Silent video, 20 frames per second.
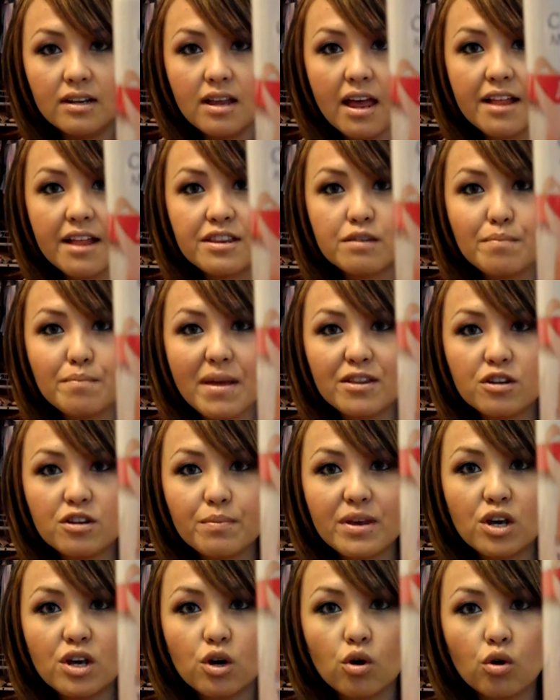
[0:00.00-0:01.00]
It's meant to
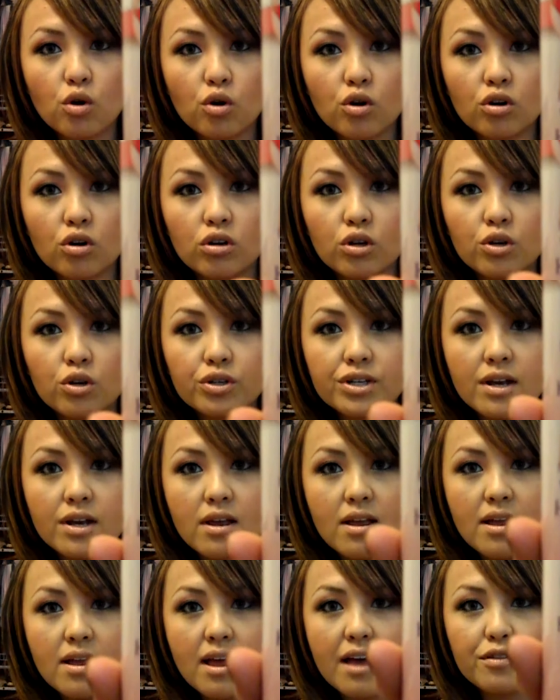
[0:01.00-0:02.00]
be curled,
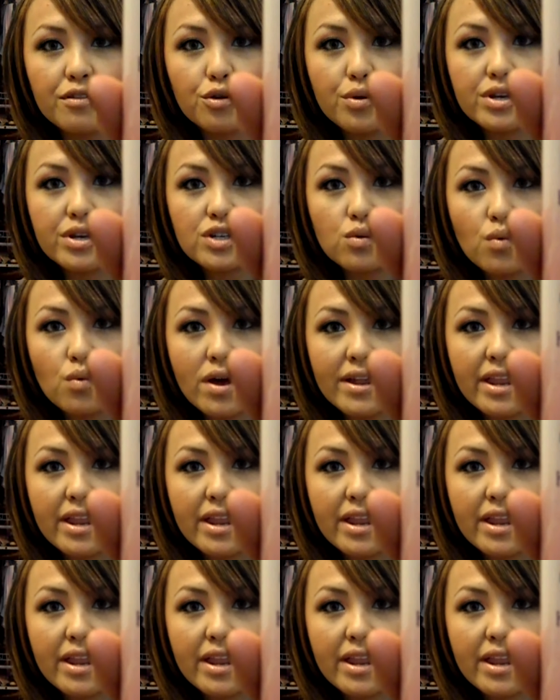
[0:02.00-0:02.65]
and the reason why